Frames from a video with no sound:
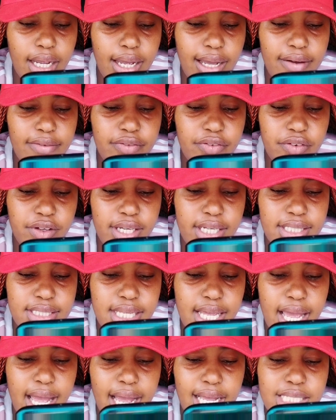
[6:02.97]
the car
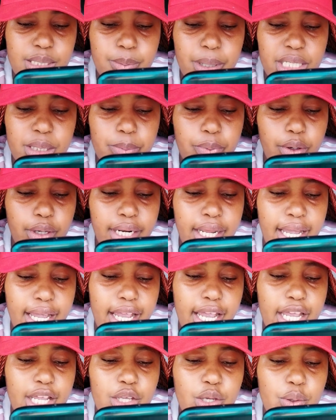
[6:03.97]
fixed, her husband bought
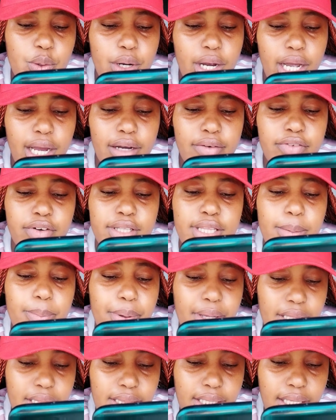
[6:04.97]
her a new car for
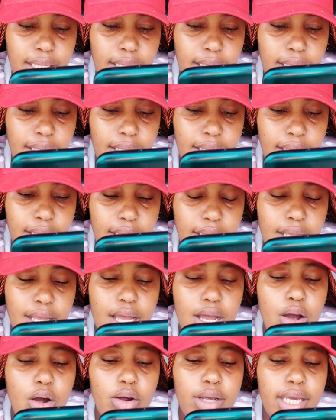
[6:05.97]
the birthday.
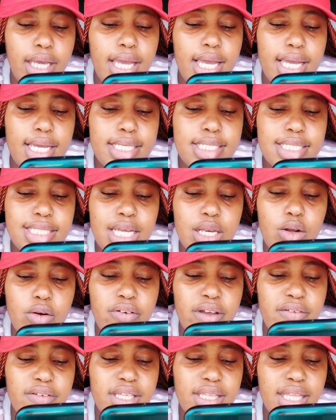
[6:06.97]
Okay, instead
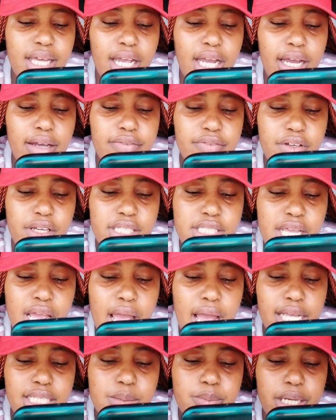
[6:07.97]
of having the car fixed,
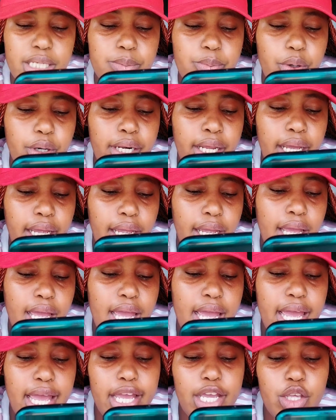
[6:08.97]
her husband bought her
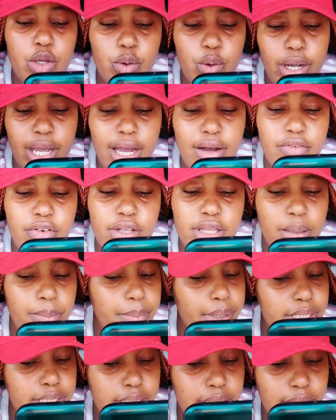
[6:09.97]
a new car for
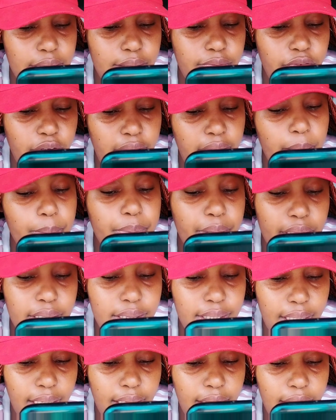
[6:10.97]
the for her
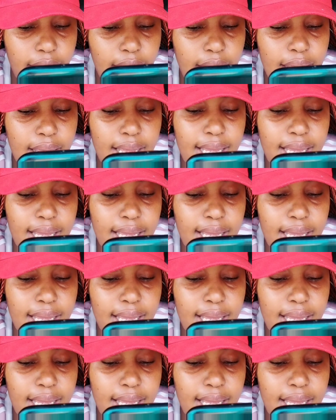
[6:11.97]
birthday.